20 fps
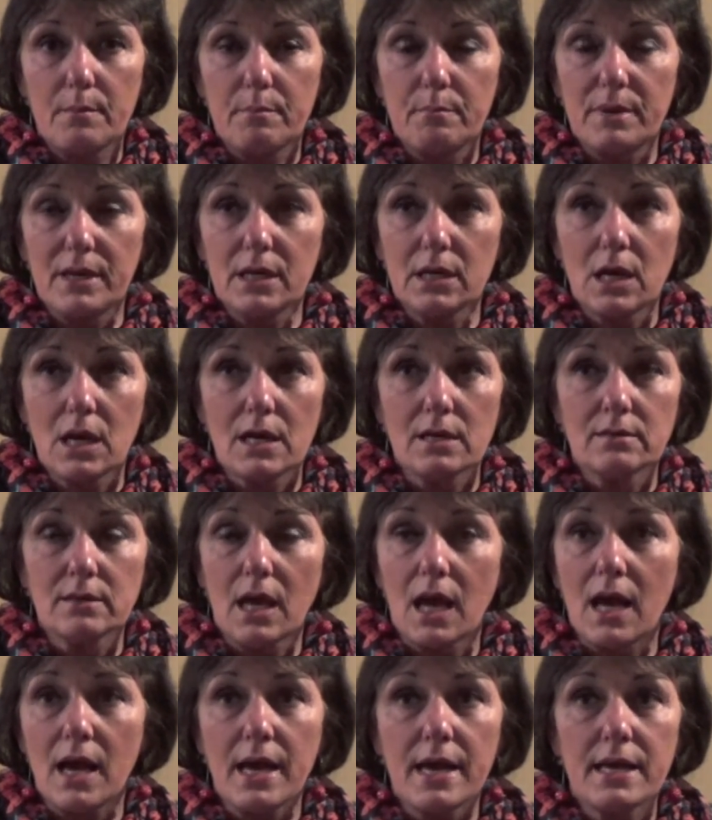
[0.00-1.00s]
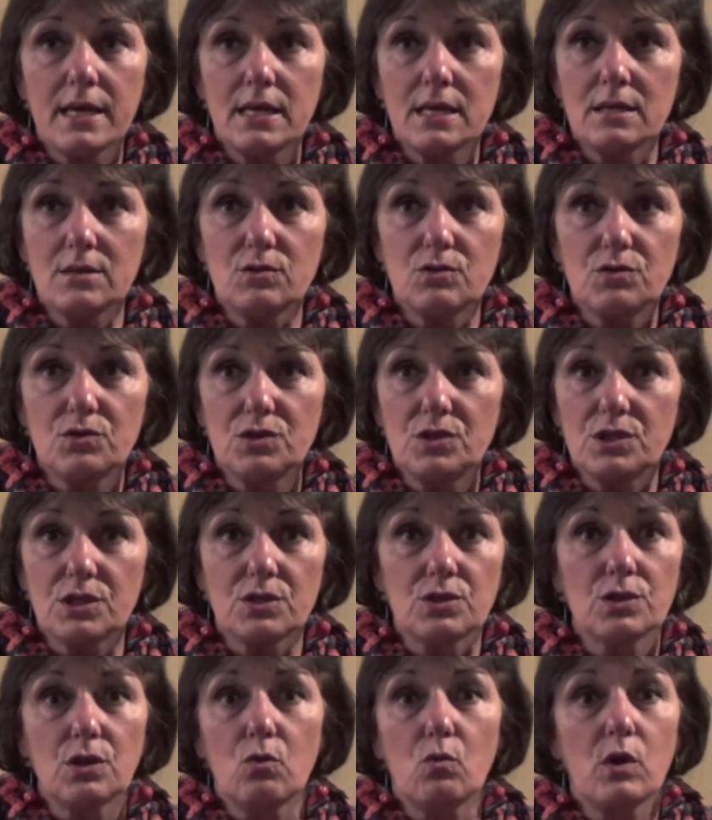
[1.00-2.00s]
because I
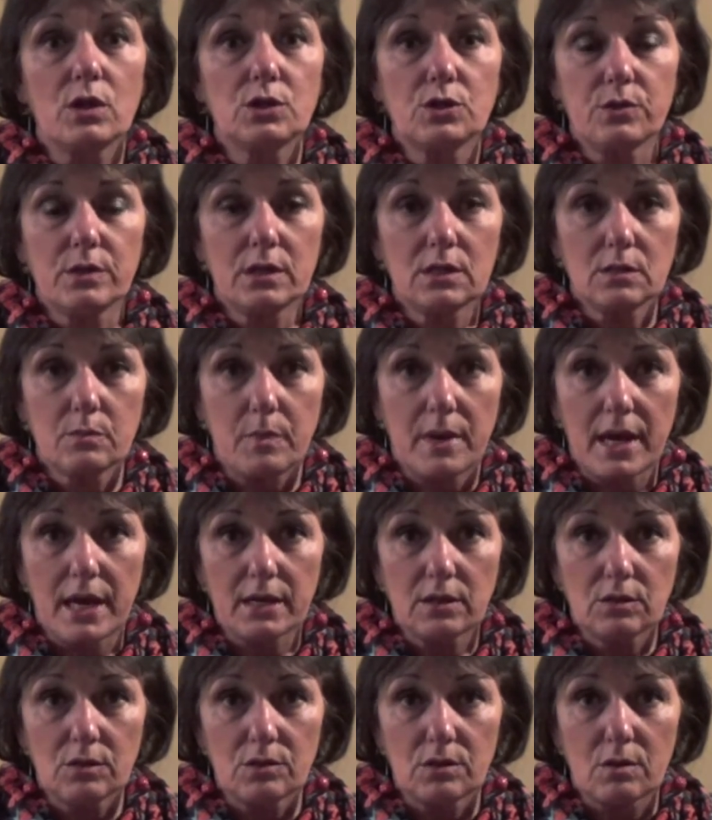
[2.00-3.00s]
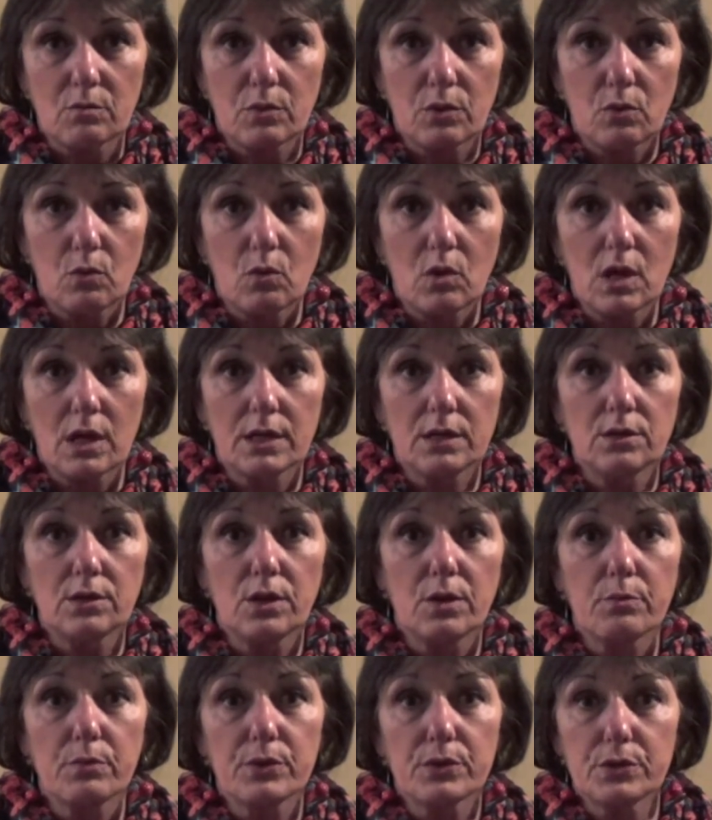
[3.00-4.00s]
didn't know what to expect, number one.
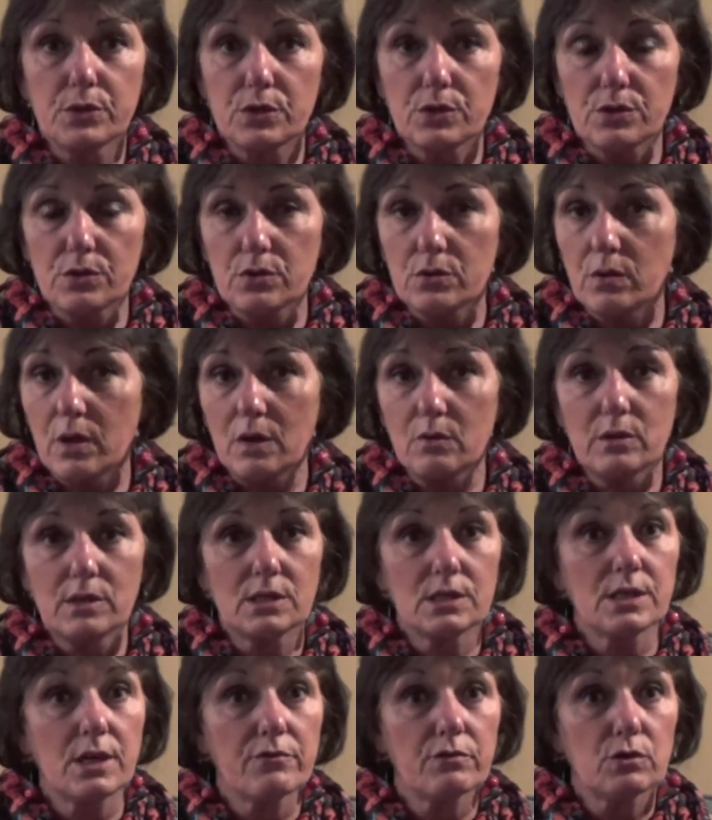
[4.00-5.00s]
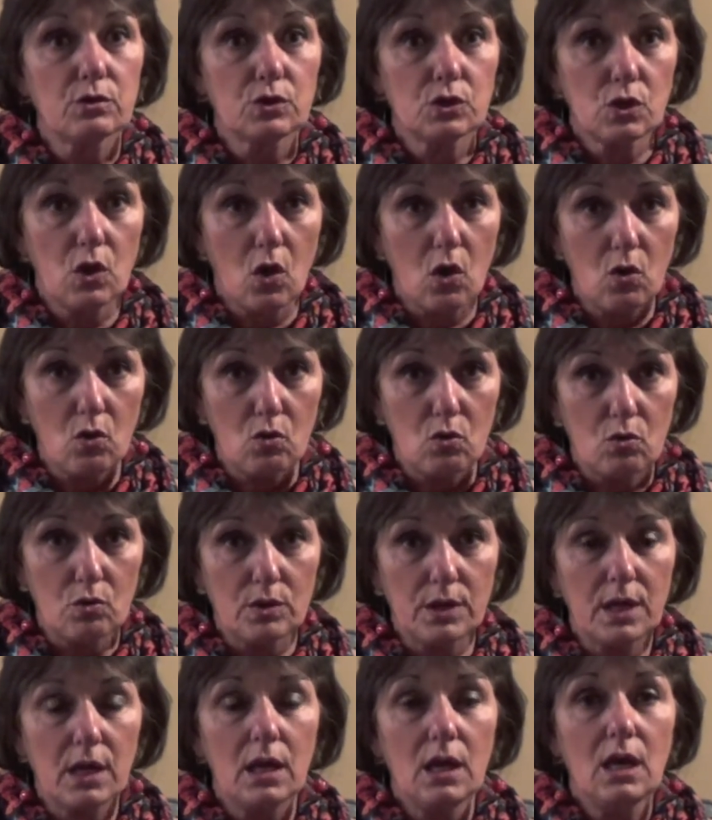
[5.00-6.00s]
Number two, I was never
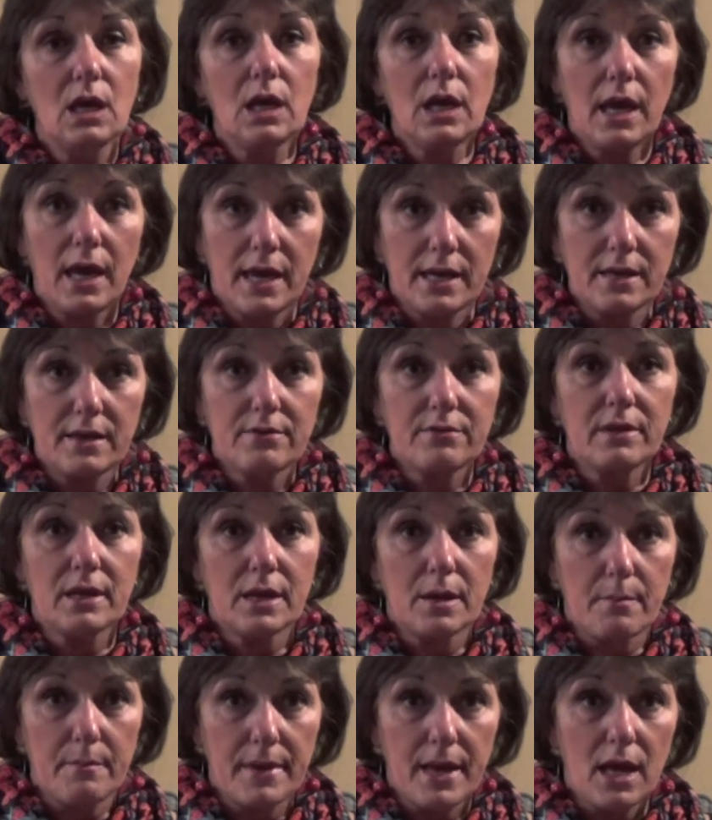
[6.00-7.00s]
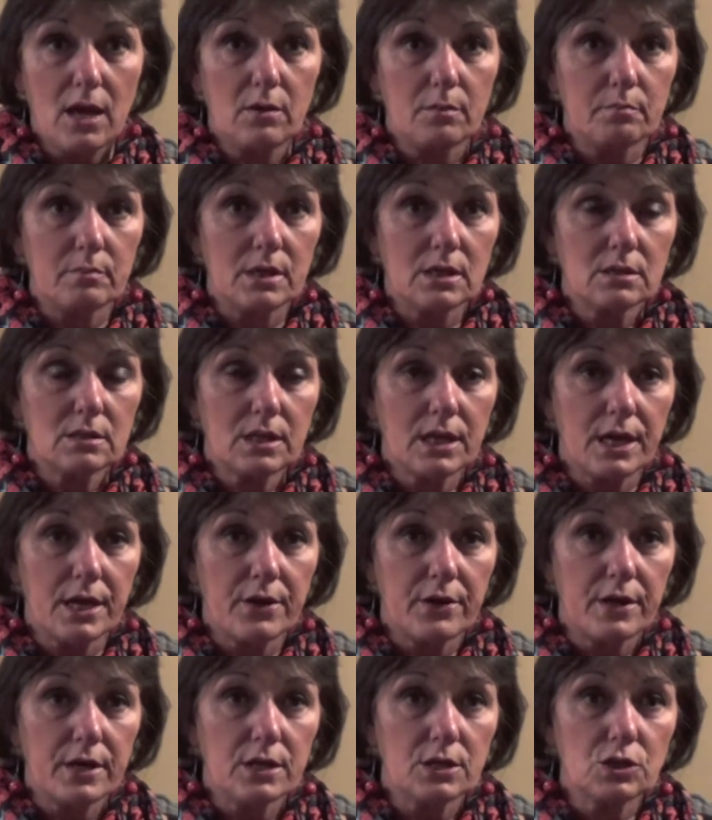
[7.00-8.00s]
told anything about
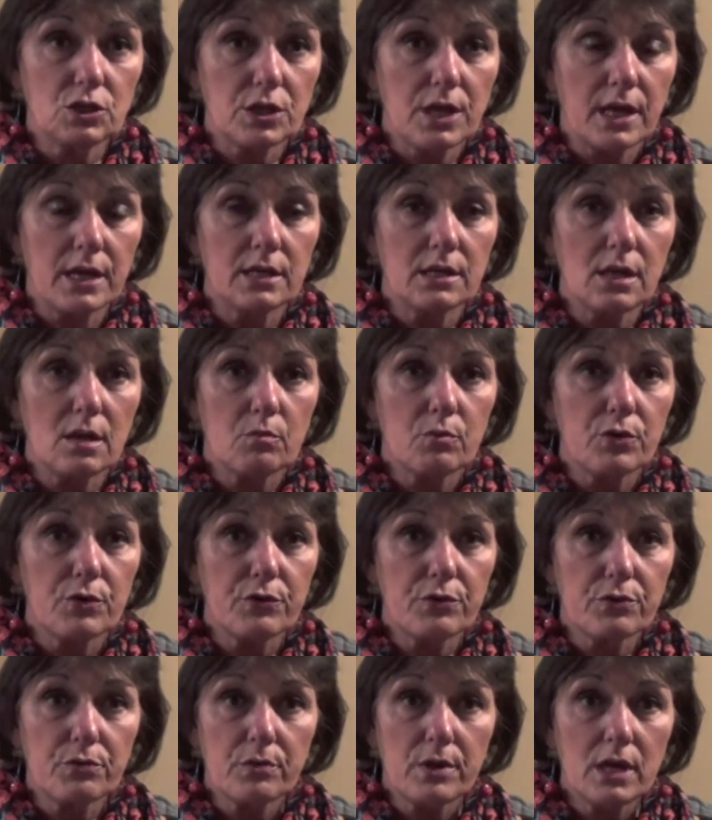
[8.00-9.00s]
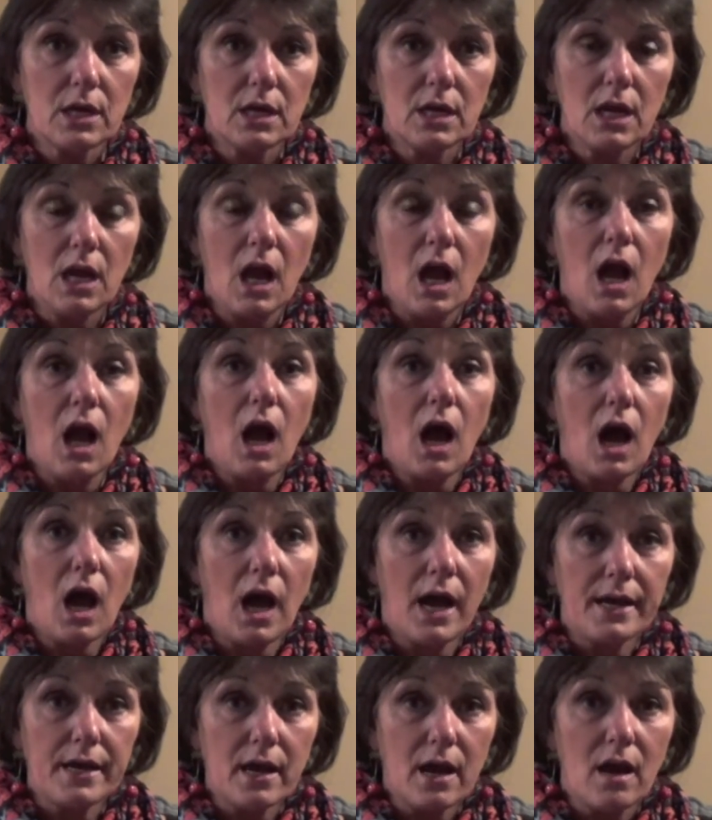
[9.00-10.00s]
miscarriage. And number three,
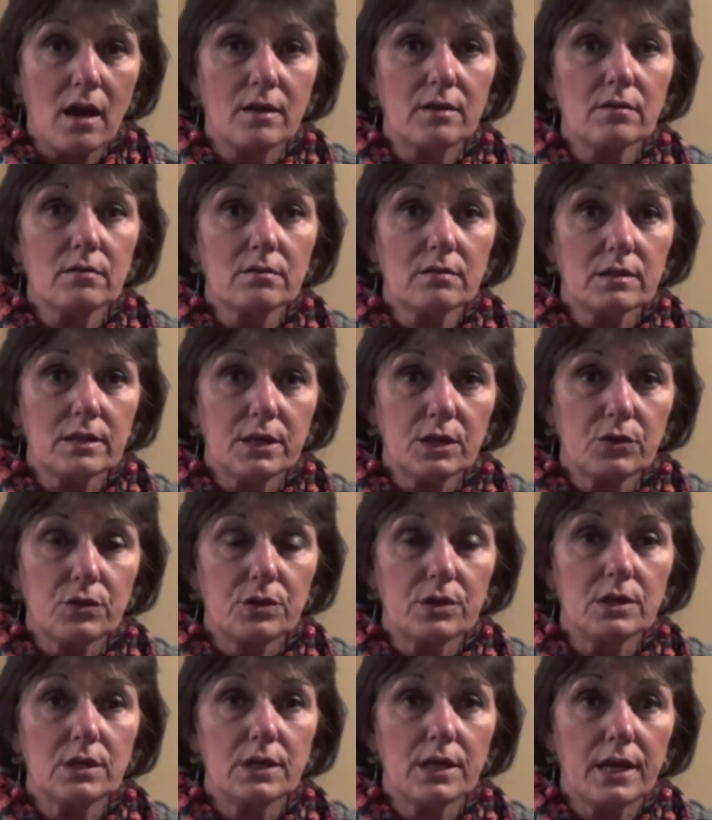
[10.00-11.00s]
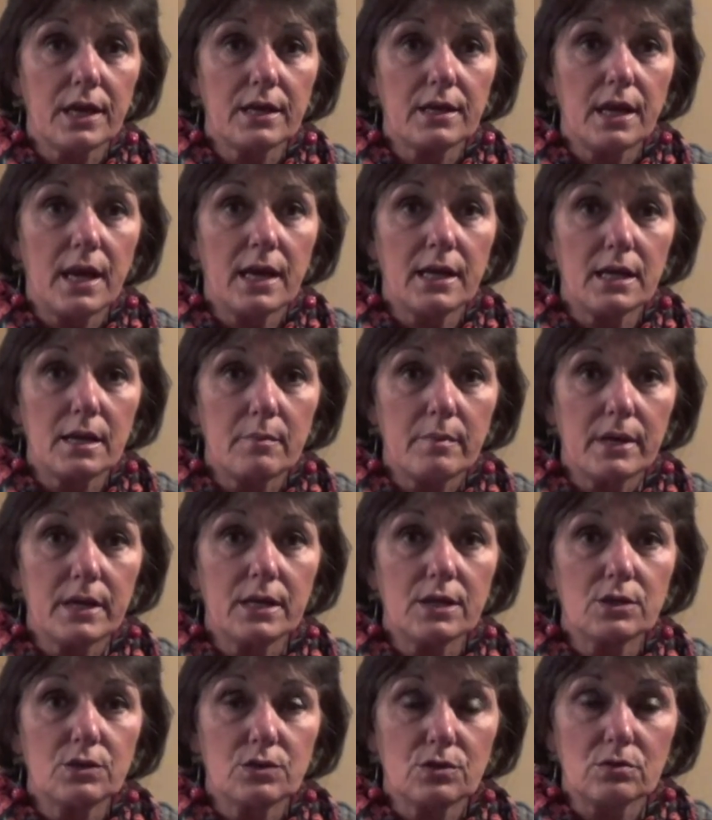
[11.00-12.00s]
I honestly couldn't get
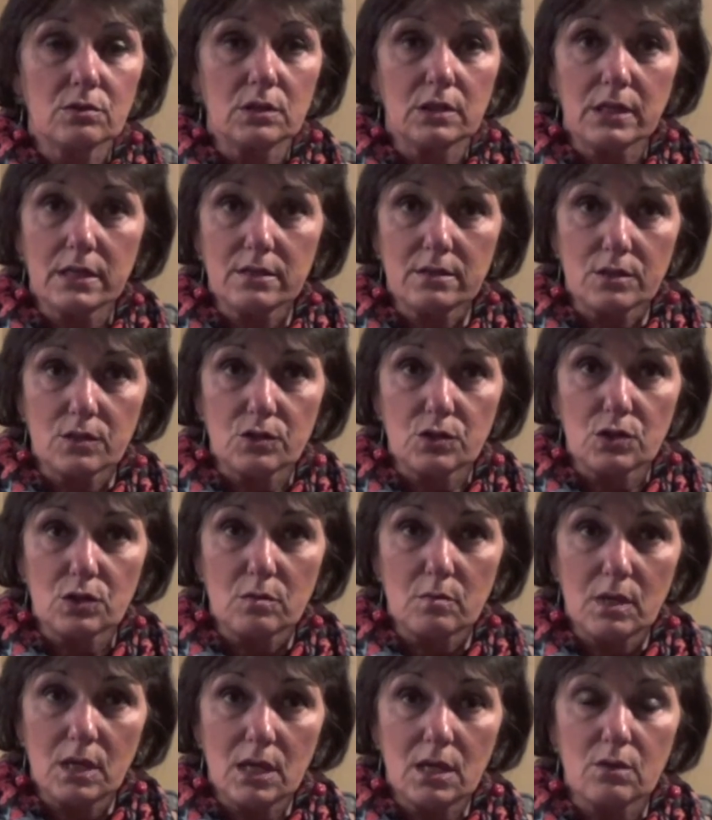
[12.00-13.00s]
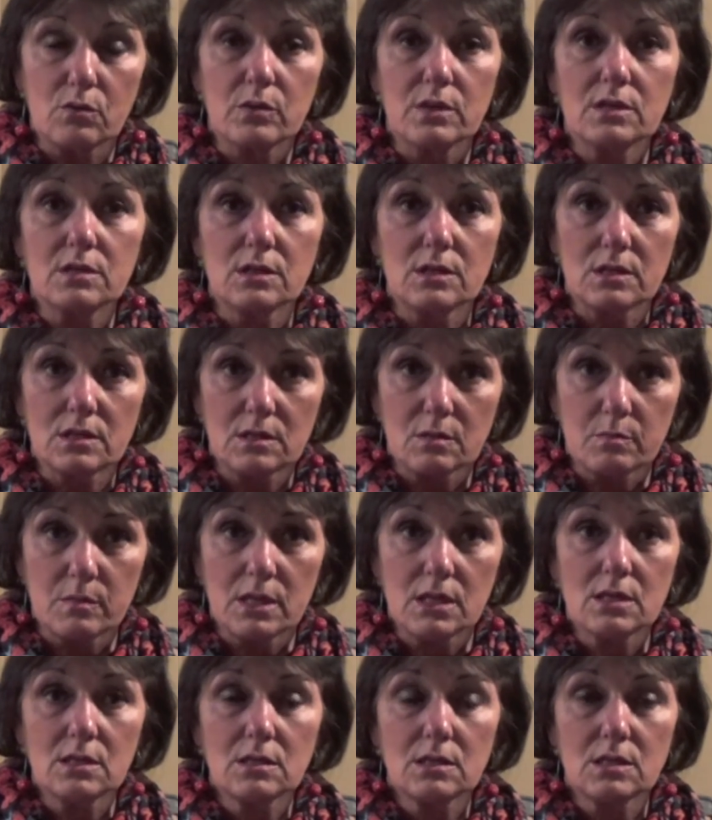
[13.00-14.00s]
anybody to listen to me. It was
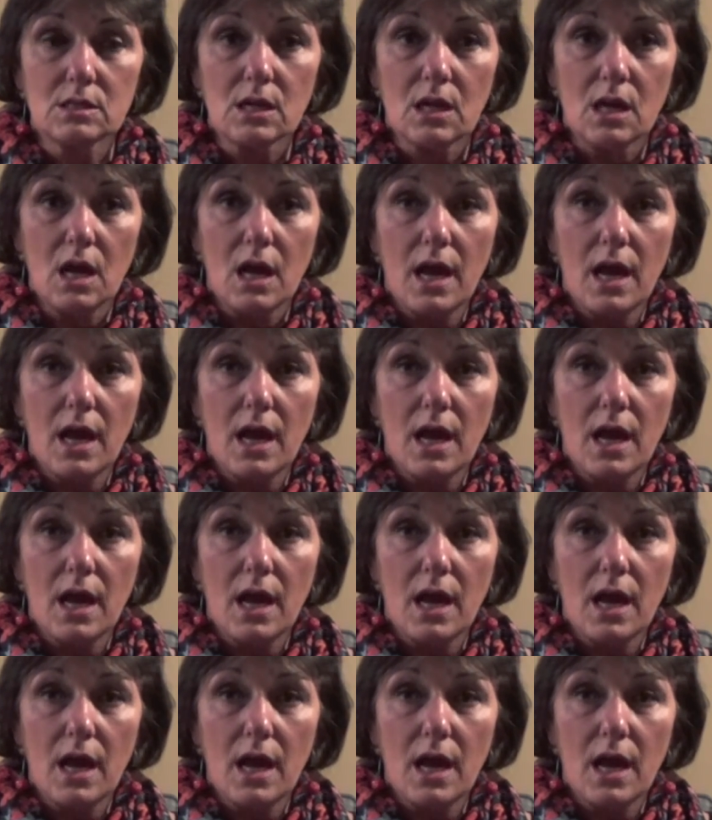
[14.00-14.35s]
dismissed